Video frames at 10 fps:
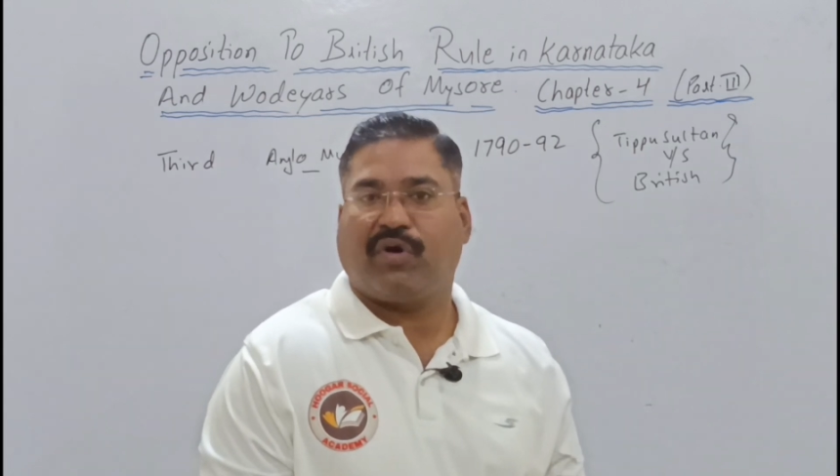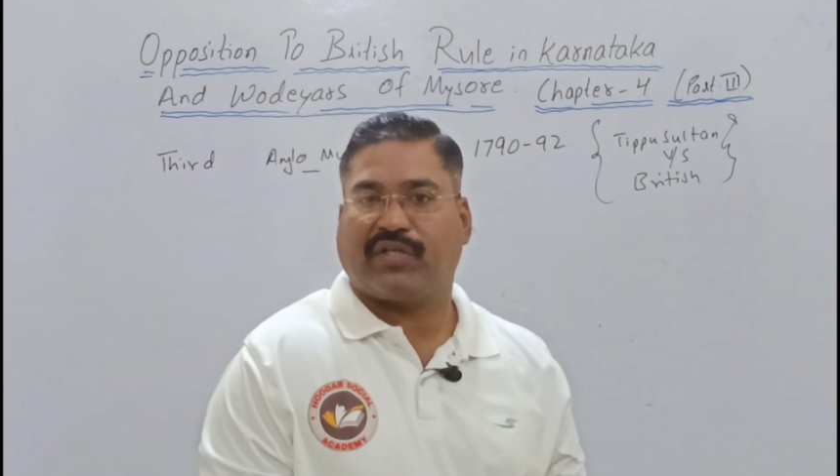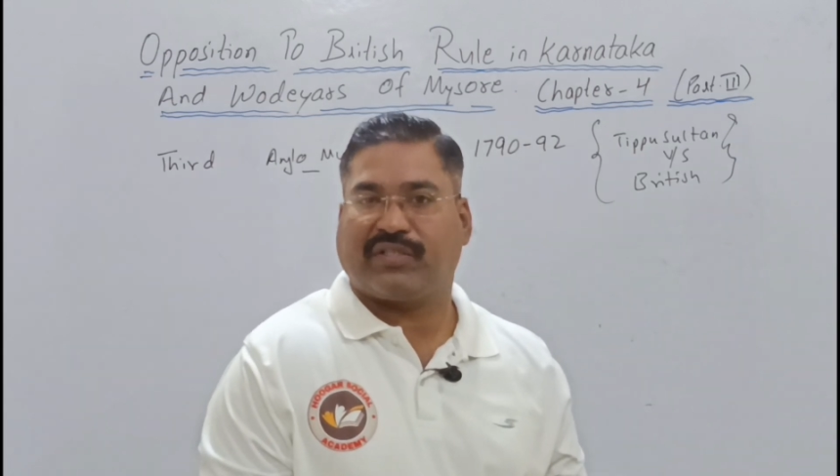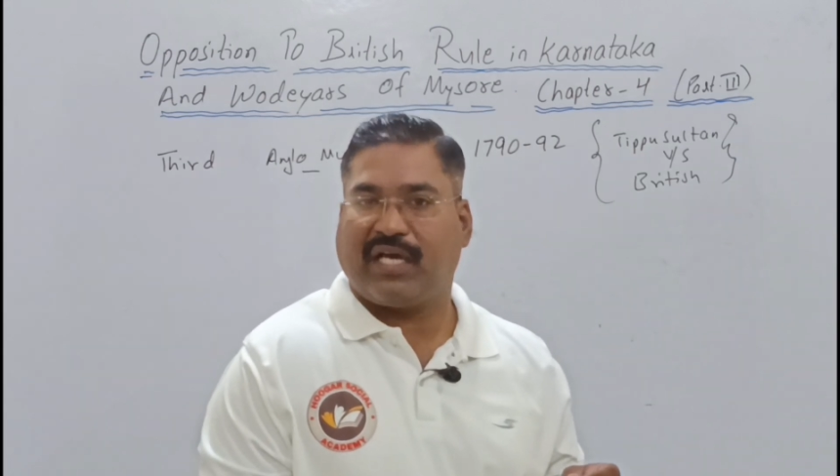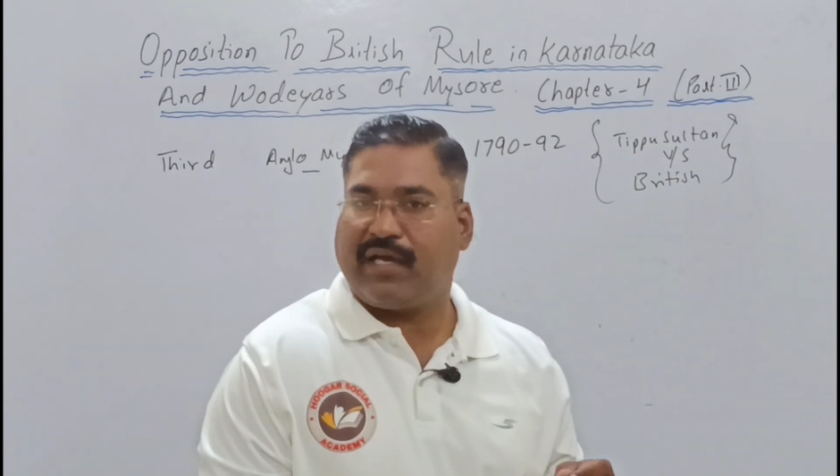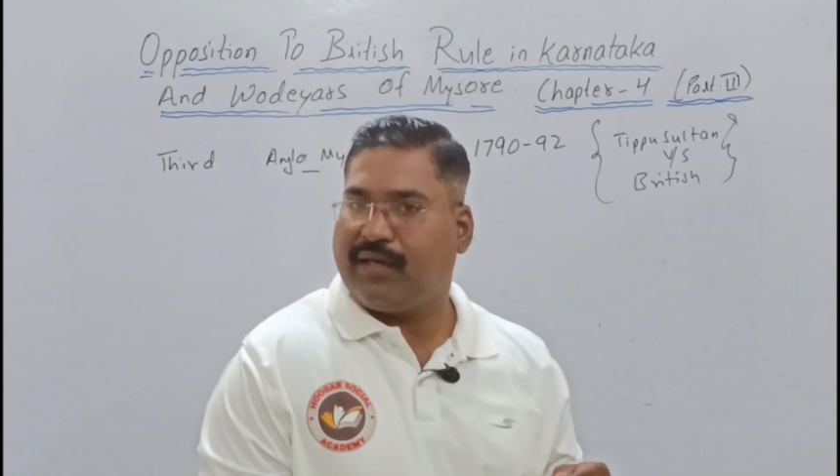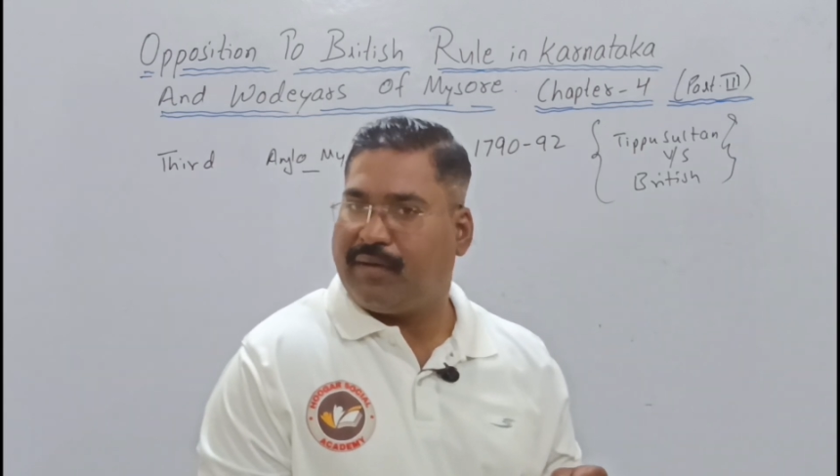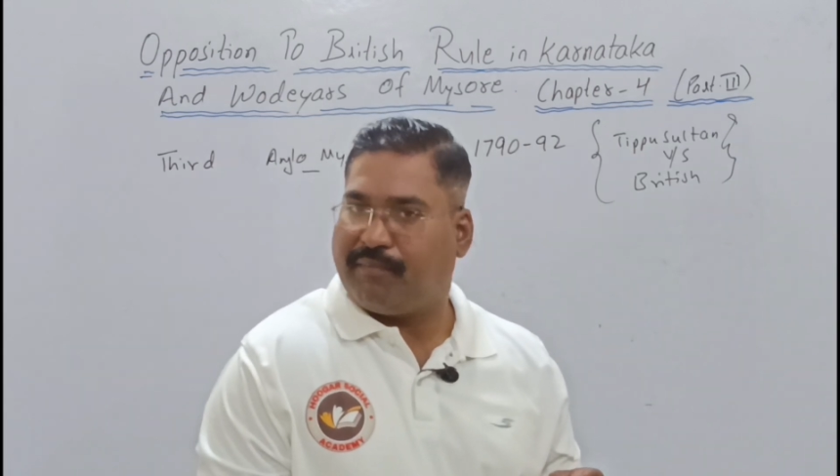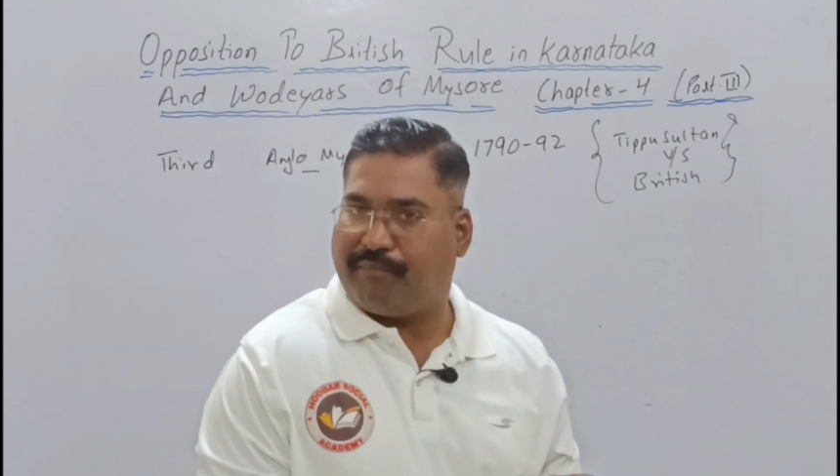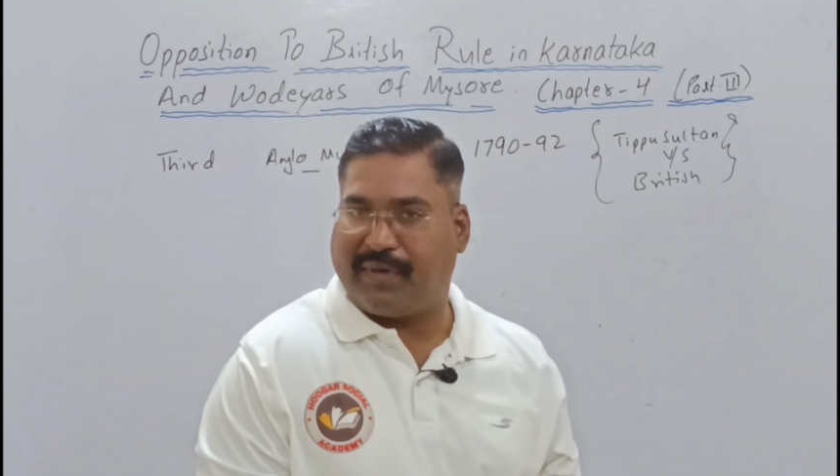On the
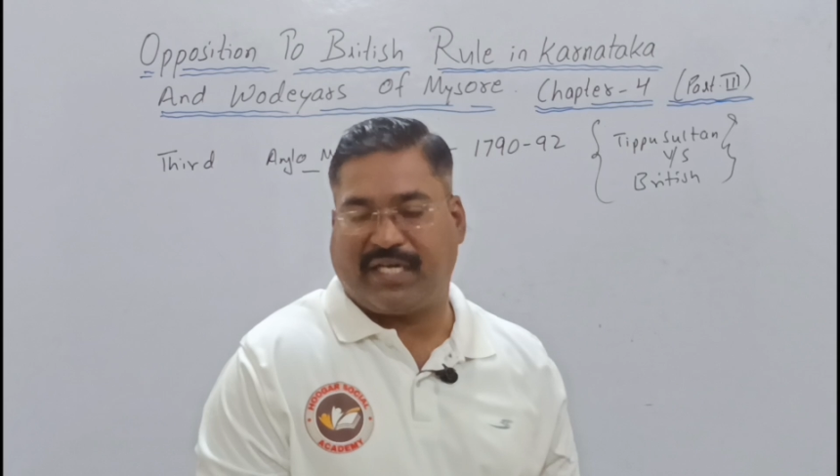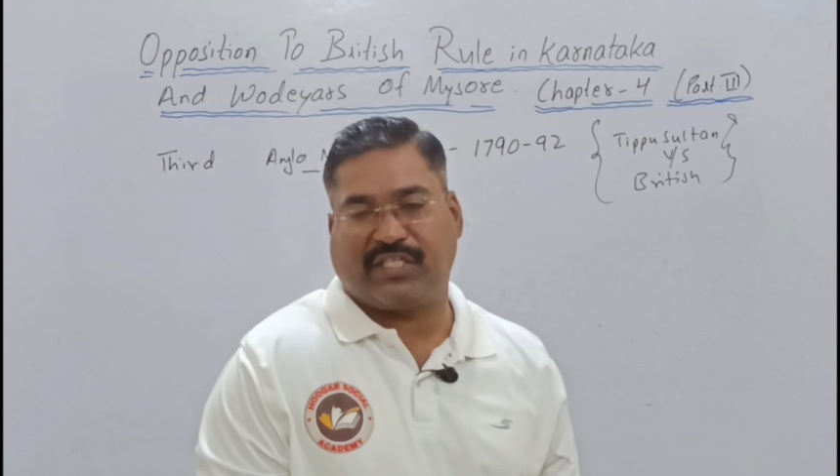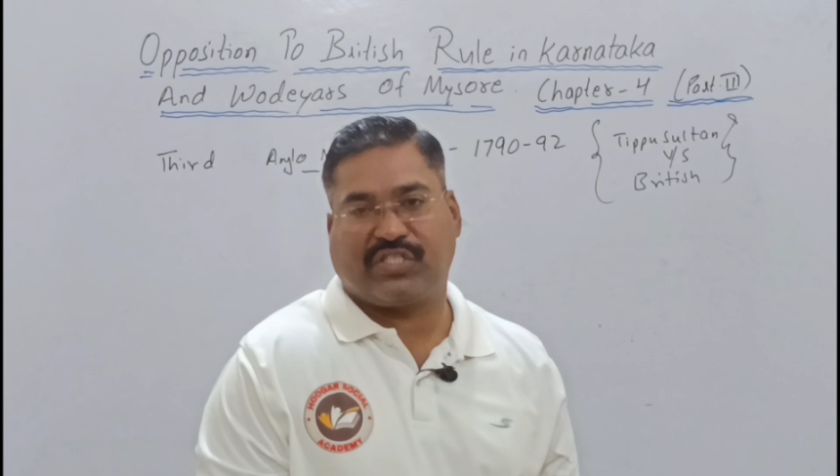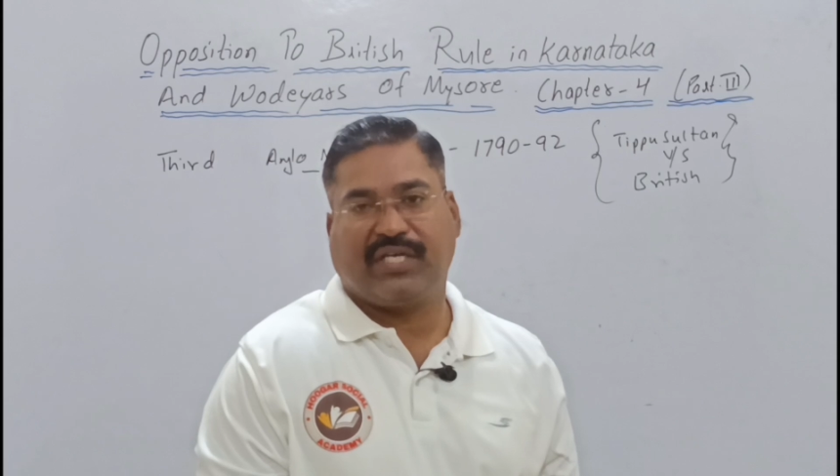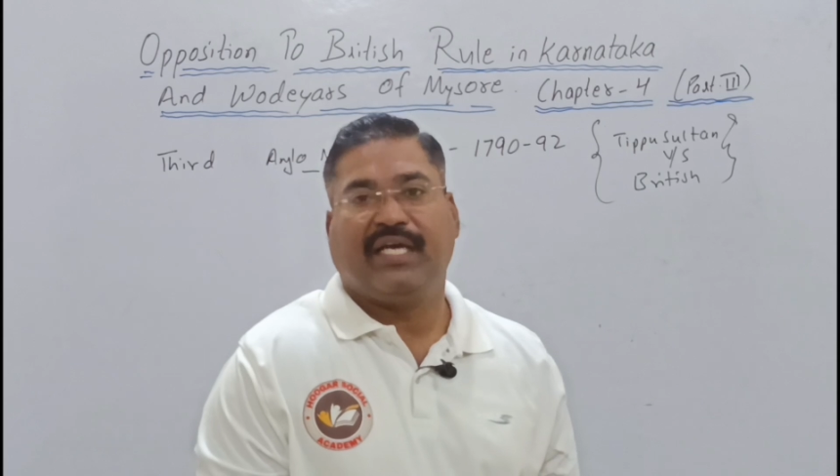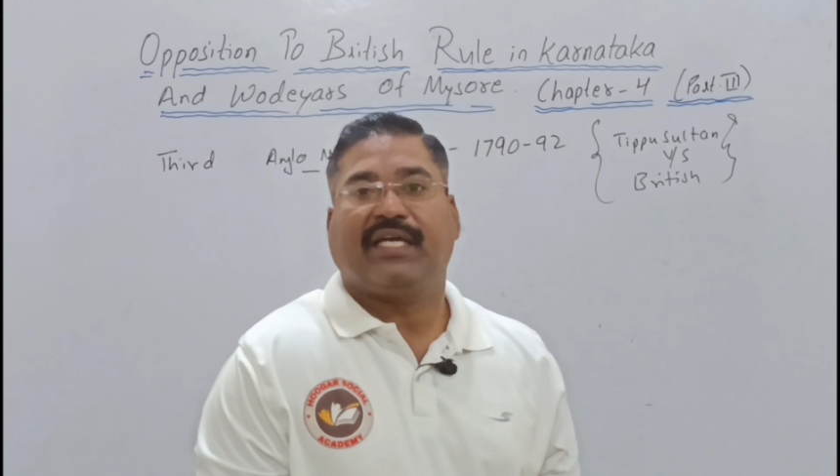British.